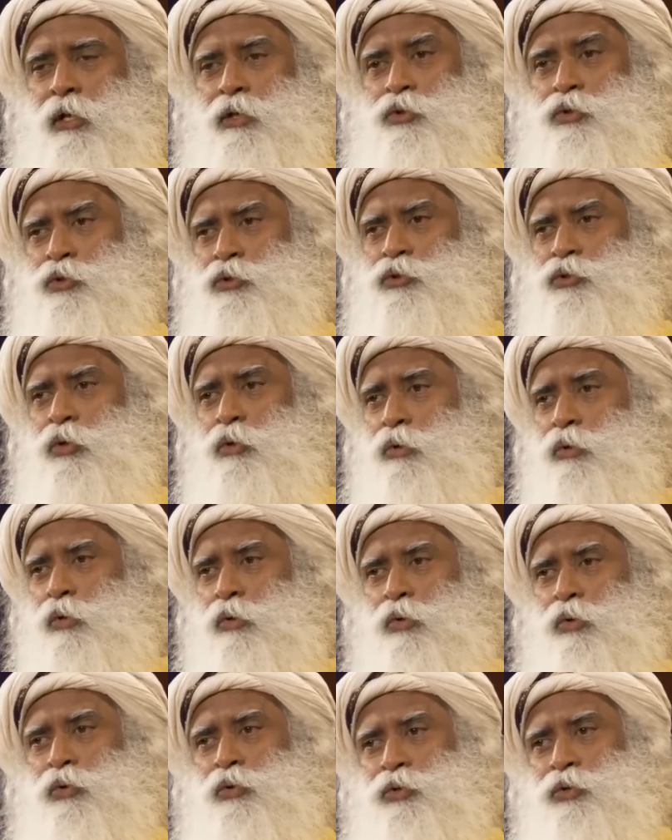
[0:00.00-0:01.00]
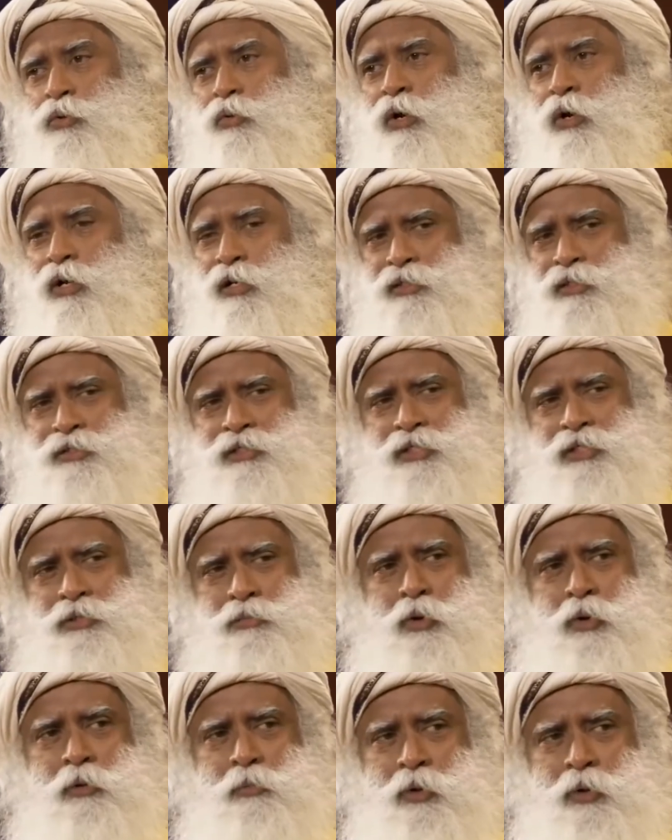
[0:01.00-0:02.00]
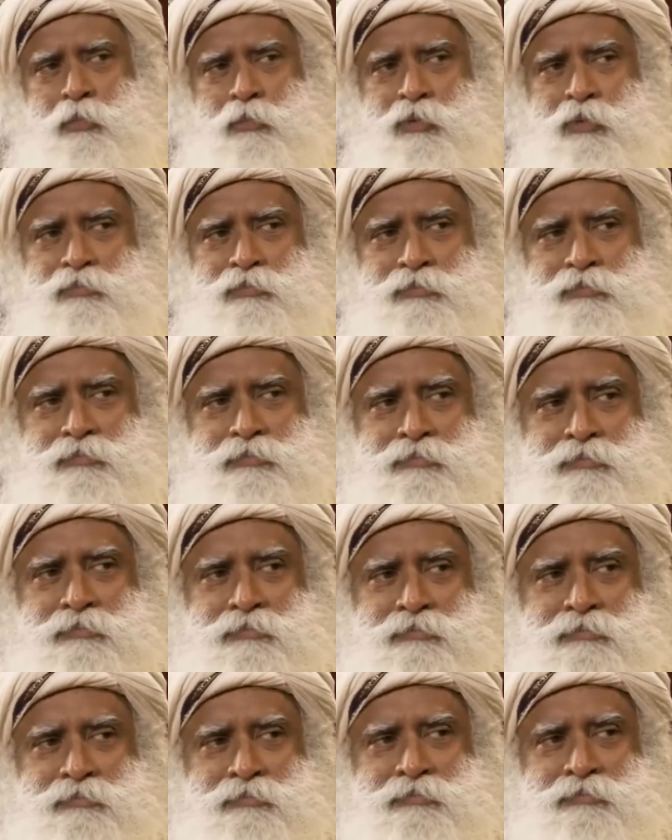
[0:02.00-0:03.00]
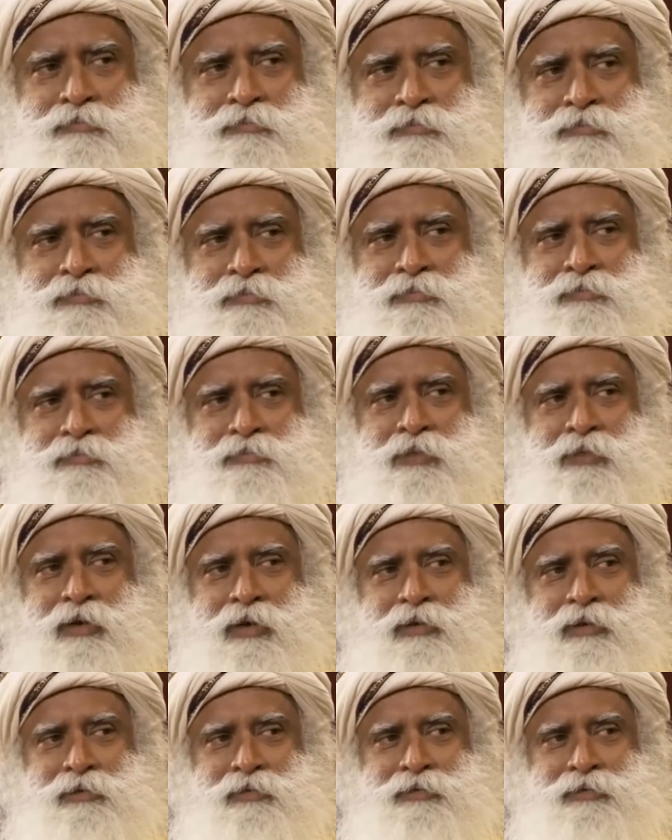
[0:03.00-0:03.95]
You don't know who you are, is it a small problem? Huh?